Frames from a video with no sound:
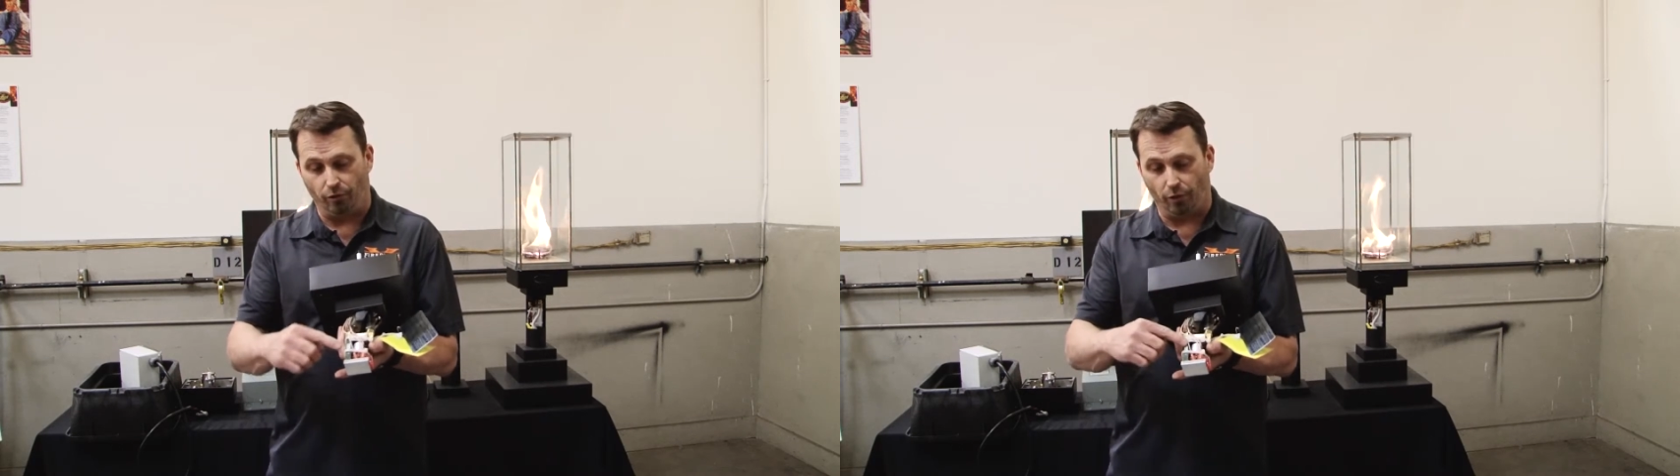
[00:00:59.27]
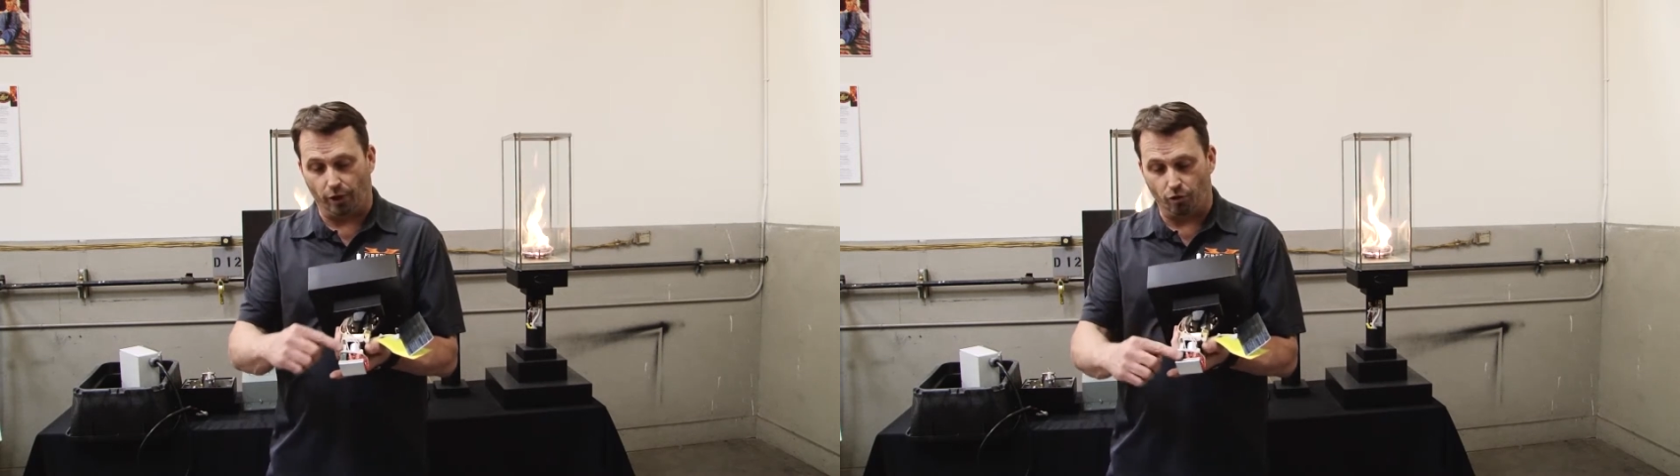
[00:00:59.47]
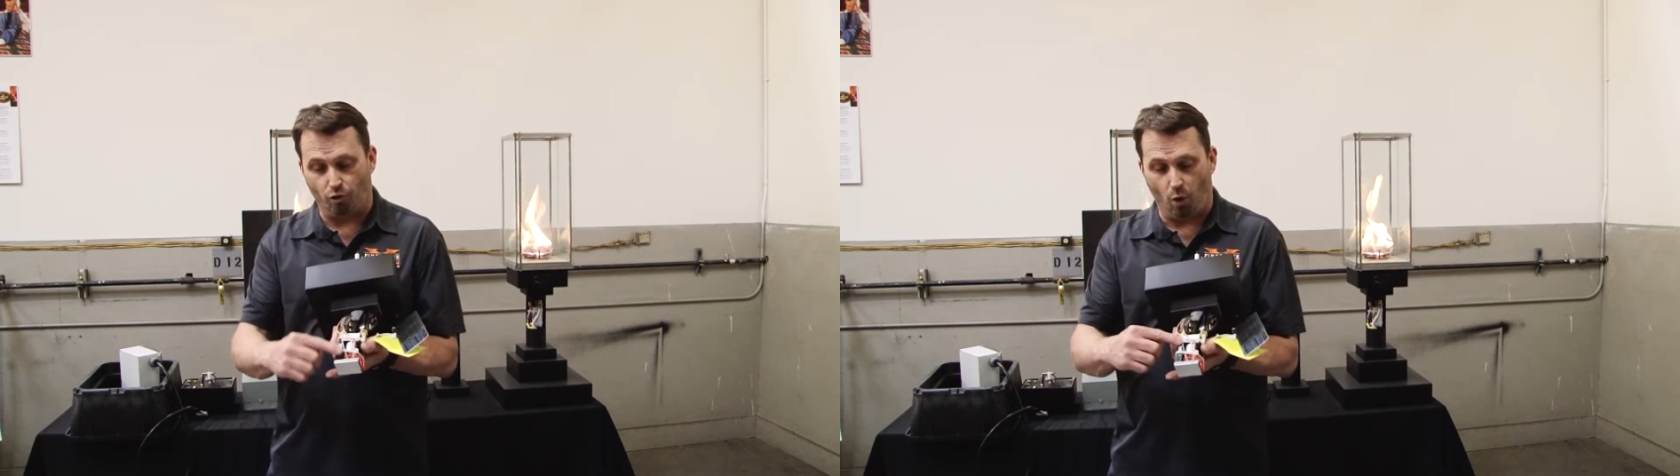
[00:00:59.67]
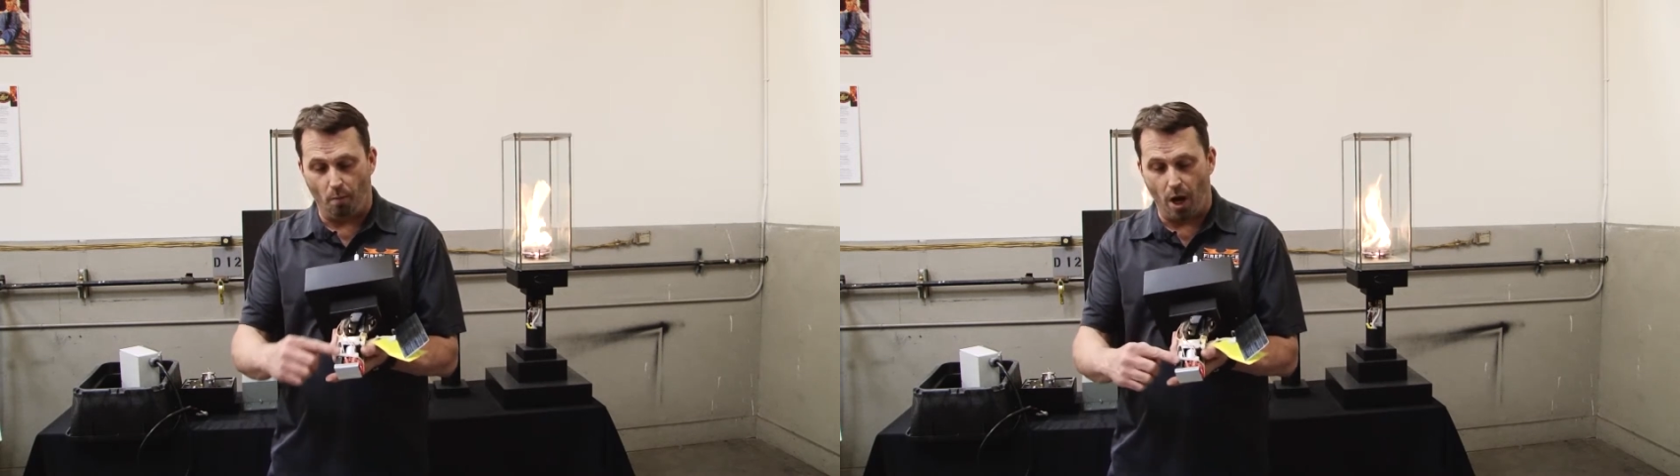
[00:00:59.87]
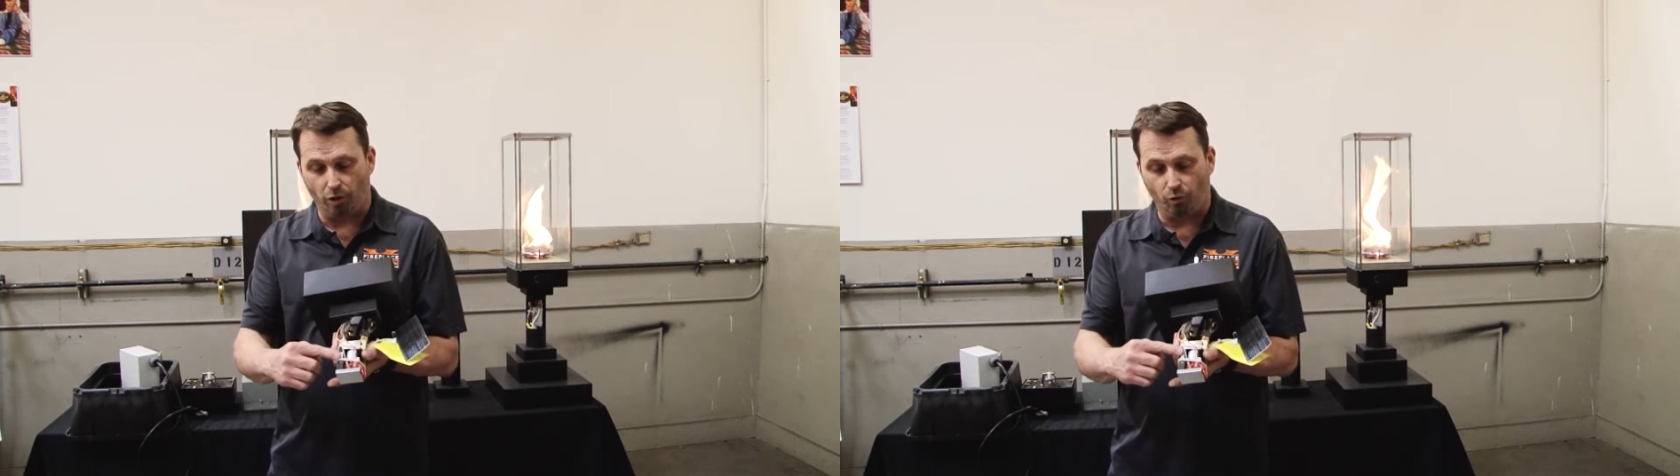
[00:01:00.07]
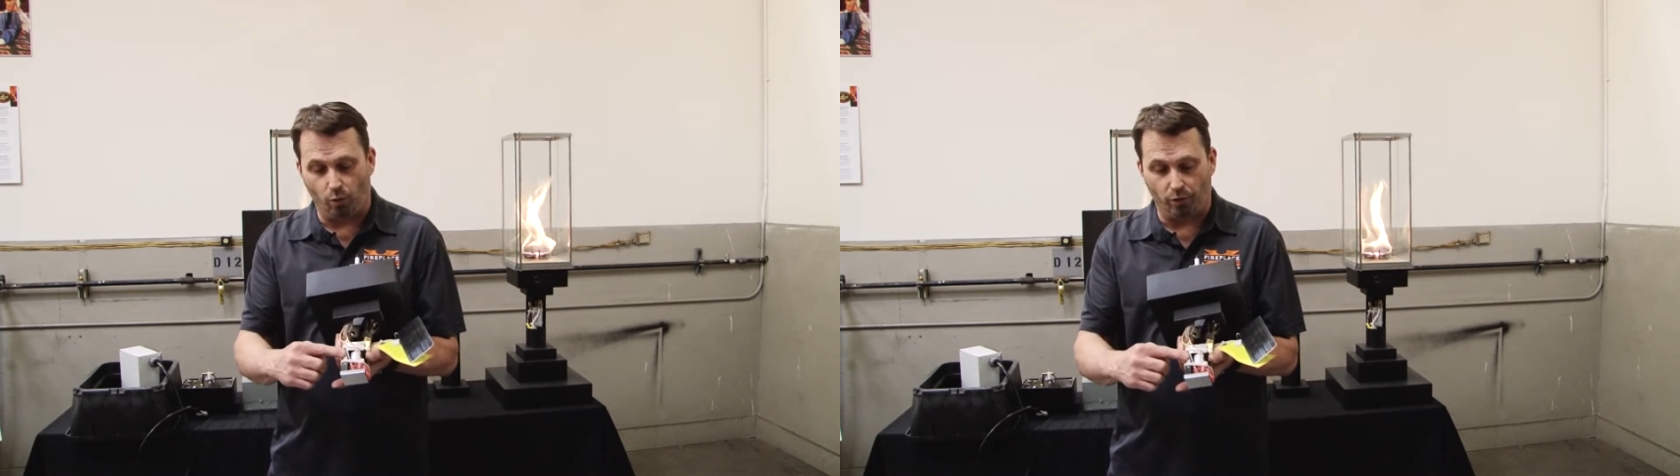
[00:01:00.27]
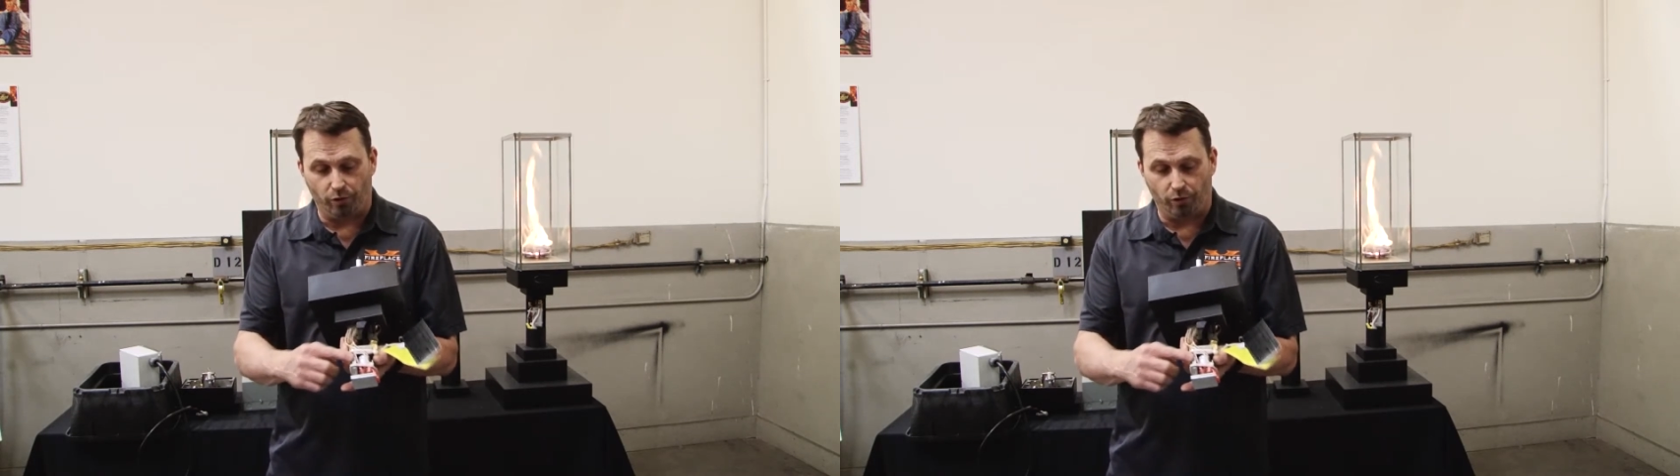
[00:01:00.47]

So the control module is